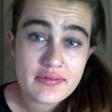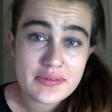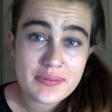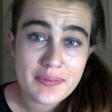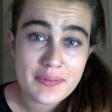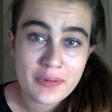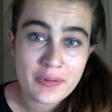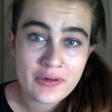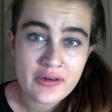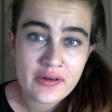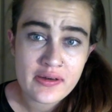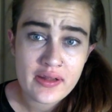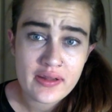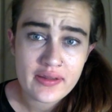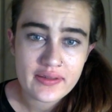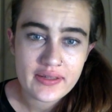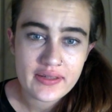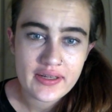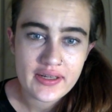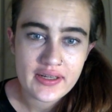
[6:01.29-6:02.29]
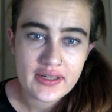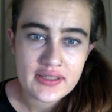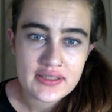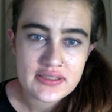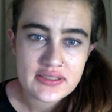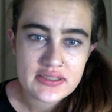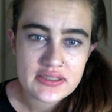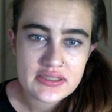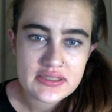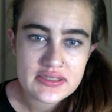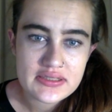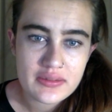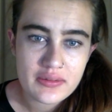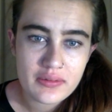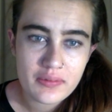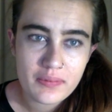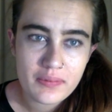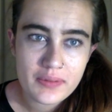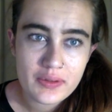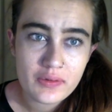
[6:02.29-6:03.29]
to be put in another cast, so
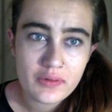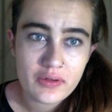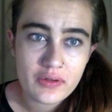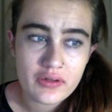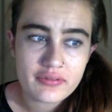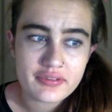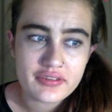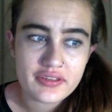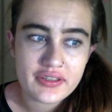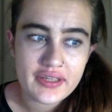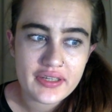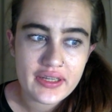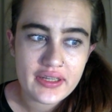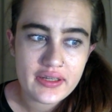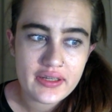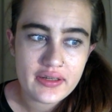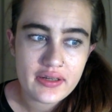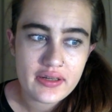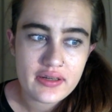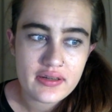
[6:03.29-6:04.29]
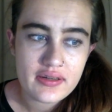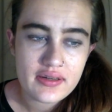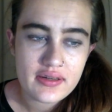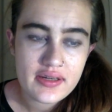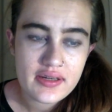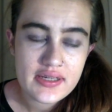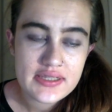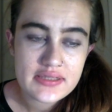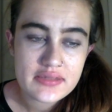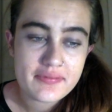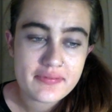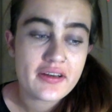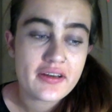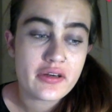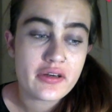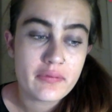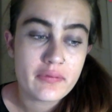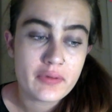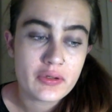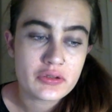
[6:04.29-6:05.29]
it'll be all over again. And it is a
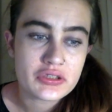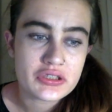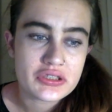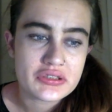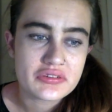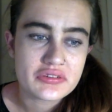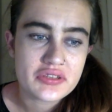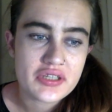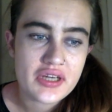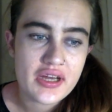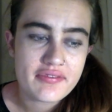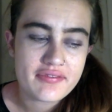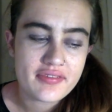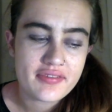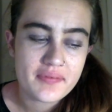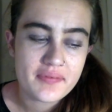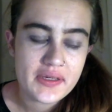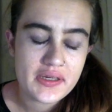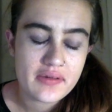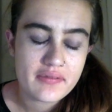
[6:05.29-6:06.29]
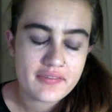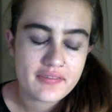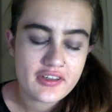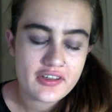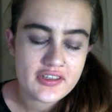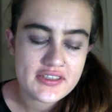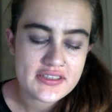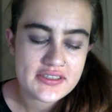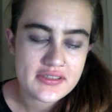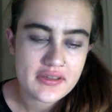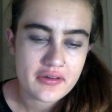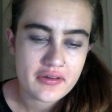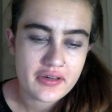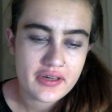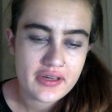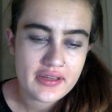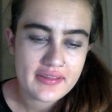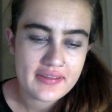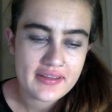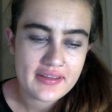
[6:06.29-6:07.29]
very emotional time for me, and I'm very
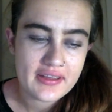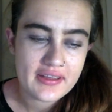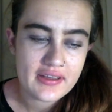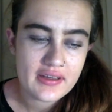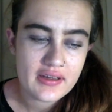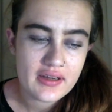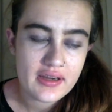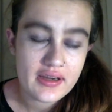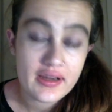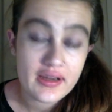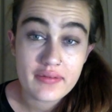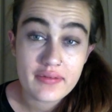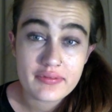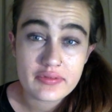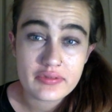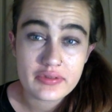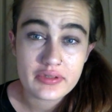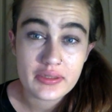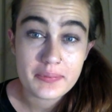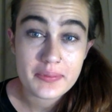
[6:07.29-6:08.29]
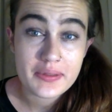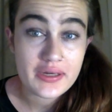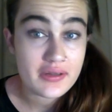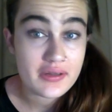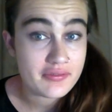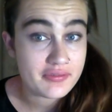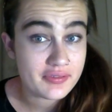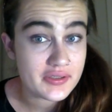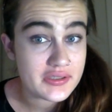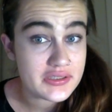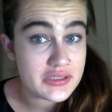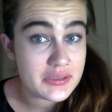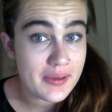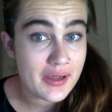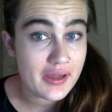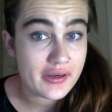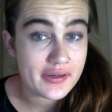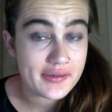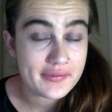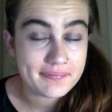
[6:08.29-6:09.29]
sorry that I haven't really been upfront
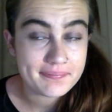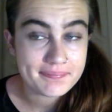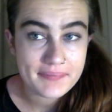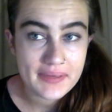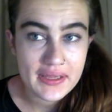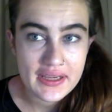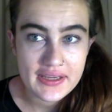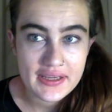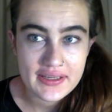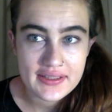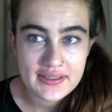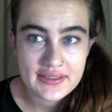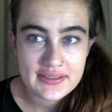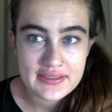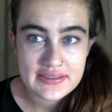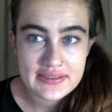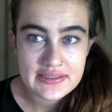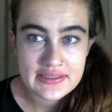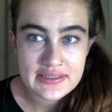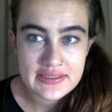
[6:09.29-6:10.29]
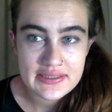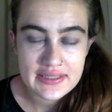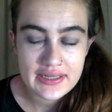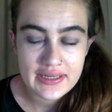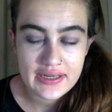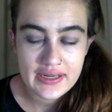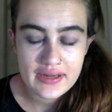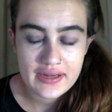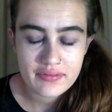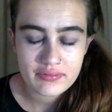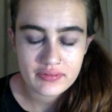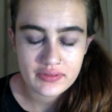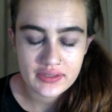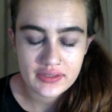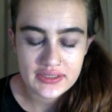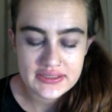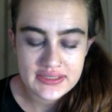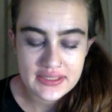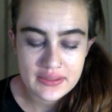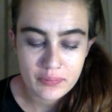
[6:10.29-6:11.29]
about it and that I haven't
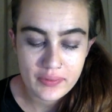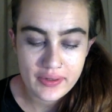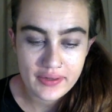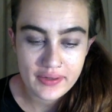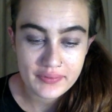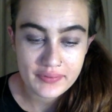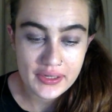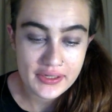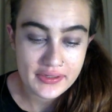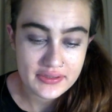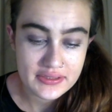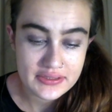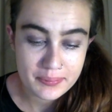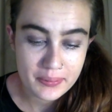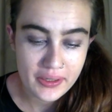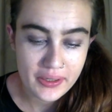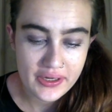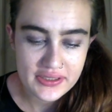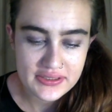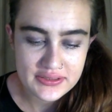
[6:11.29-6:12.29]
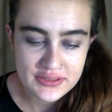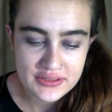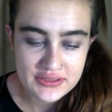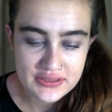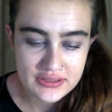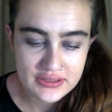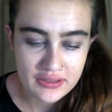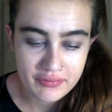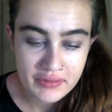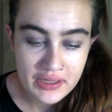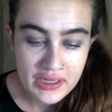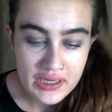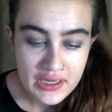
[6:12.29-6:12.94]
really said why I'm kind of depressed and stuff.